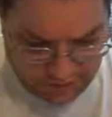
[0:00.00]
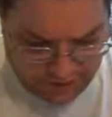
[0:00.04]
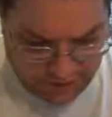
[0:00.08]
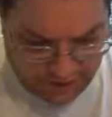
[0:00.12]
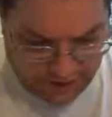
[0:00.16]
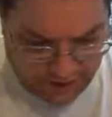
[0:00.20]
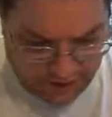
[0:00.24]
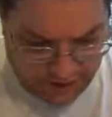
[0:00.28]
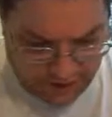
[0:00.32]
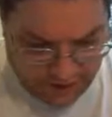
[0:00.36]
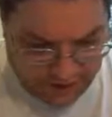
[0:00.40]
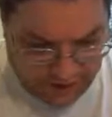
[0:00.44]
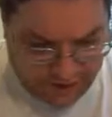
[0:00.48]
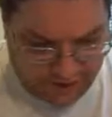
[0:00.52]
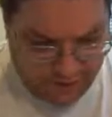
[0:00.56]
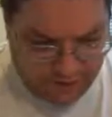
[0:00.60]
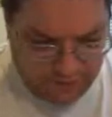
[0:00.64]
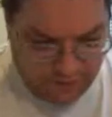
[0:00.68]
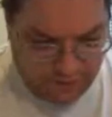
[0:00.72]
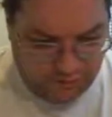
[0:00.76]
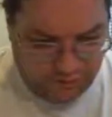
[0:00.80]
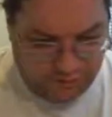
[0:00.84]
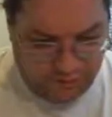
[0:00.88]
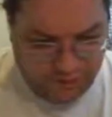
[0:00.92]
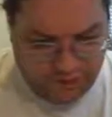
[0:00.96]
And I can
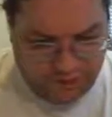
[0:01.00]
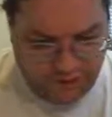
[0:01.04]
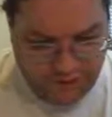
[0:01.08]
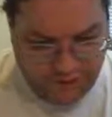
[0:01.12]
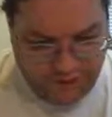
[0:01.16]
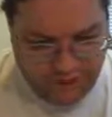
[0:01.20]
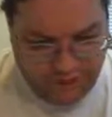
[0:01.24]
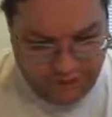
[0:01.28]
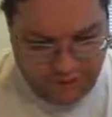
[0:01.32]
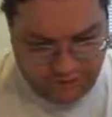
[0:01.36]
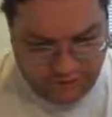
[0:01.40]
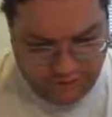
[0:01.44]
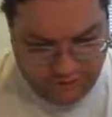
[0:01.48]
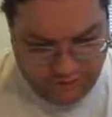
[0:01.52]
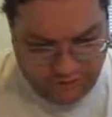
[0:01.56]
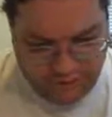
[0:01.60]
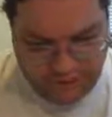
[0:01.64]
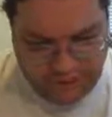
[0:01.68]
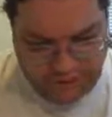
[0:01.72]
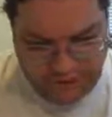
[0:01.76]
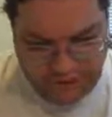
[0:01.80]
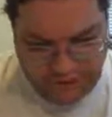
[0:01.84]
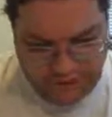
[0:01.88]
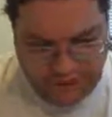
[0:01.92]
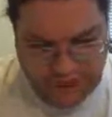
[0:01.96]
hold anywhere from
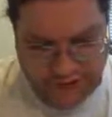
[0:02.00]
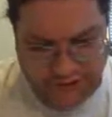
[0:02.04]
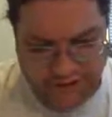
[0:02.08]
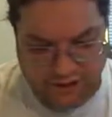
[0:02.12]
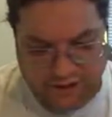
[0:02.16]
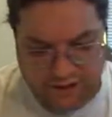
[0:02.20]
your CD